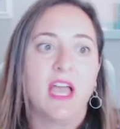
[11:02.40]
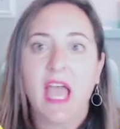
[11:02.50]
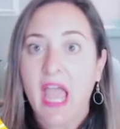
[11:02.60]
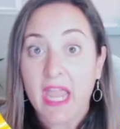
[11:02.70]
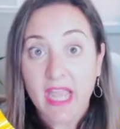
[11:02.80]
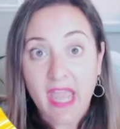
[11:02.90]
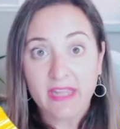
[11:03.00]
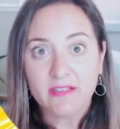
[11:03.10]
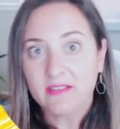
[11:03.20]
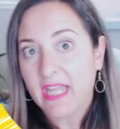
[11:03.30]

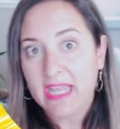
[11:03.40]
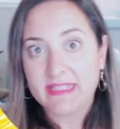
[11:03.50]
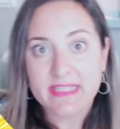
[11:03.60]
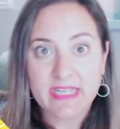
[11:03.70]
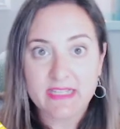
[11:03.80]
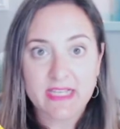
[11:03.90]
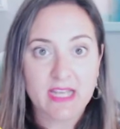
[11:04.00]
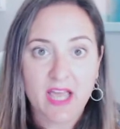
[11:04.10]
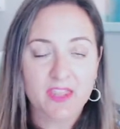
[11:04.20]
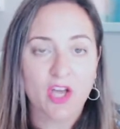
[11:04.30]
Again, Etsy is
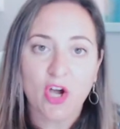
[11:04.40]
another